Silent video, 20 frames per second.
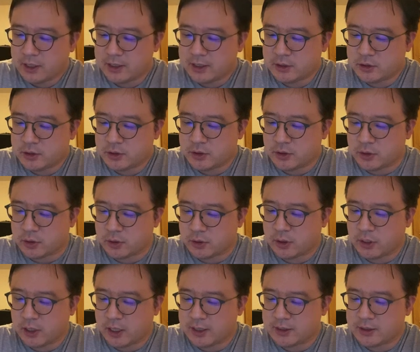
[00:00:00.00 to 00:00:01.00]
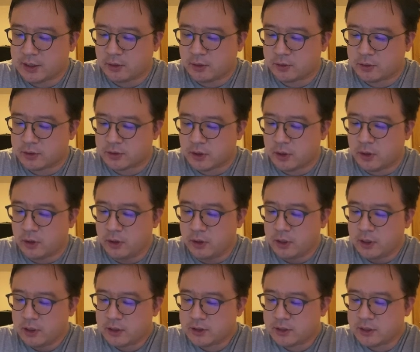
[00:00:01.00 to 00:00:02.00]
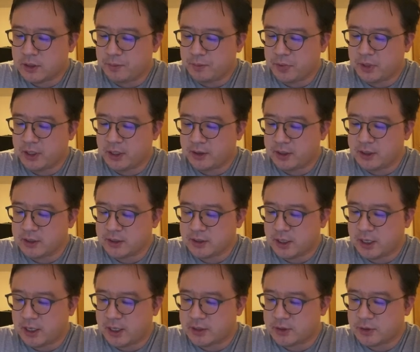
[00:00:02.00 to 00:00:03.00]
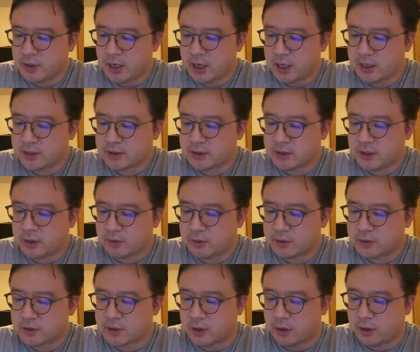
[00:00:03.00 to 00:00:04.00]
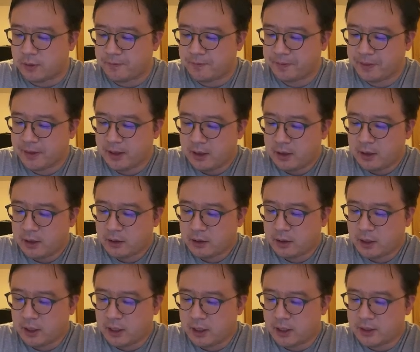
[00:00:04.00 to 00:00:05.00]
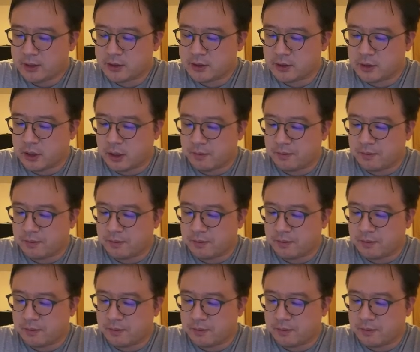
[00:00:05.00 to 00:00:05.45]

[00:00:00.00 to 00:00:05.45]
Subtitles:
Case 2. K is equal to 0. Simply in this case, your x is equal to 0. Case